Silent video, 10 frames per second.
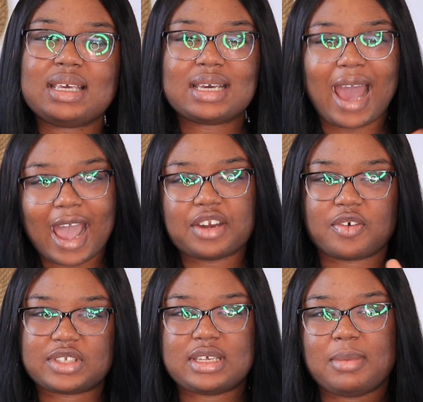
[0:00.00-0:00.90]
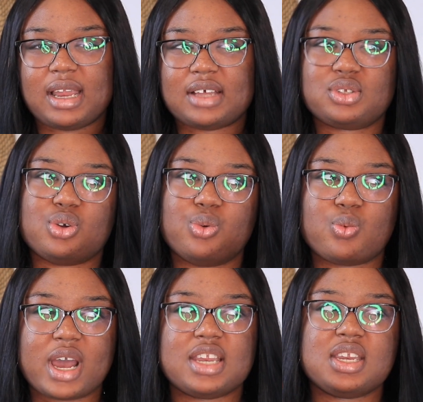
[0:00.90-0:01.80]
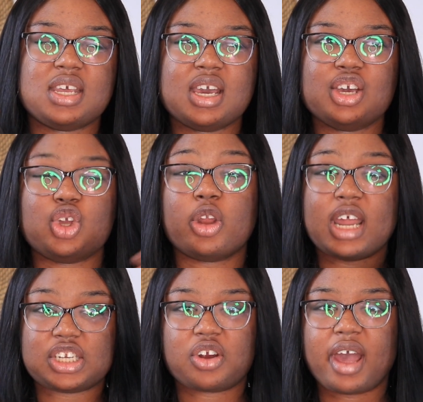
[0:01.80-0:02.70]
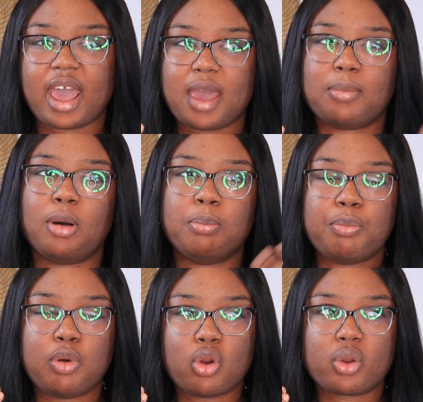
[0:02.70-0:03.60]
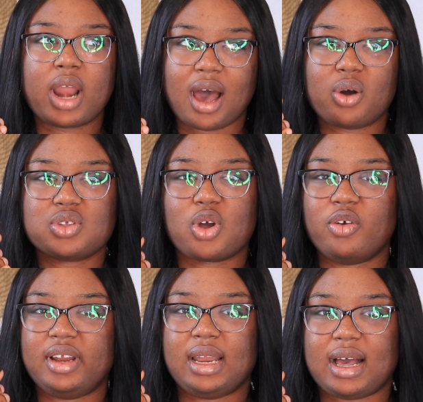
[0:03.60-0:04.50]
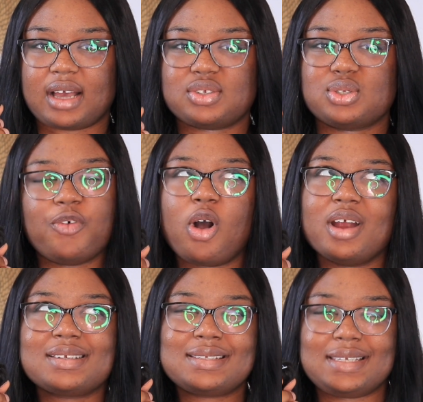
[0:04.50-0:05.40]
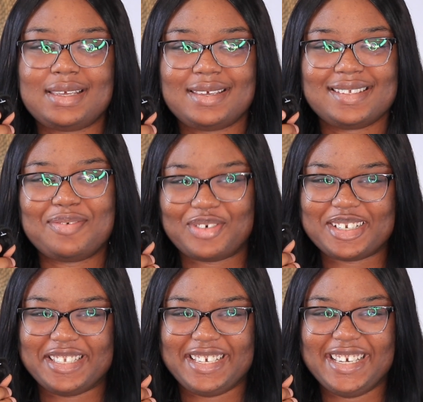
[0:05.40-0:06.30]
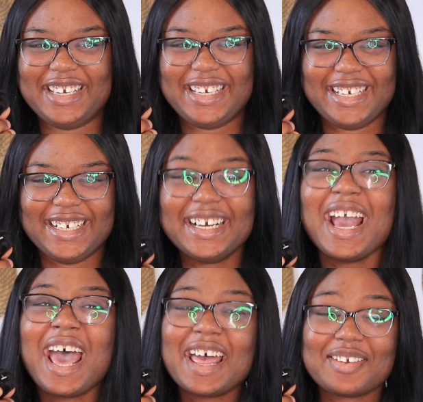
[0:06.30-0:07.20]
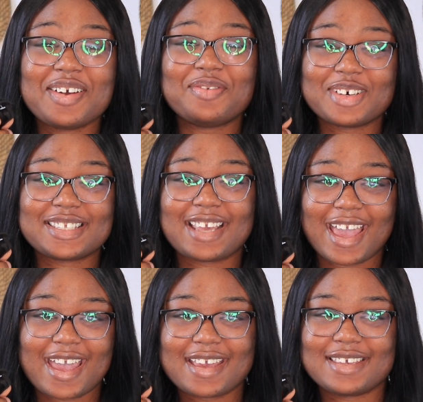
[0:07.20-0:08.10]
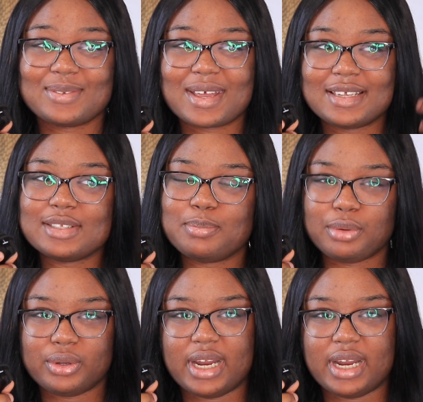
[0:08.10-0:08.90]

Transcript: kind of similar to when your natural hair but blown out or relaxed. So 4C, is it 4C? The way 4C hair is when it's blown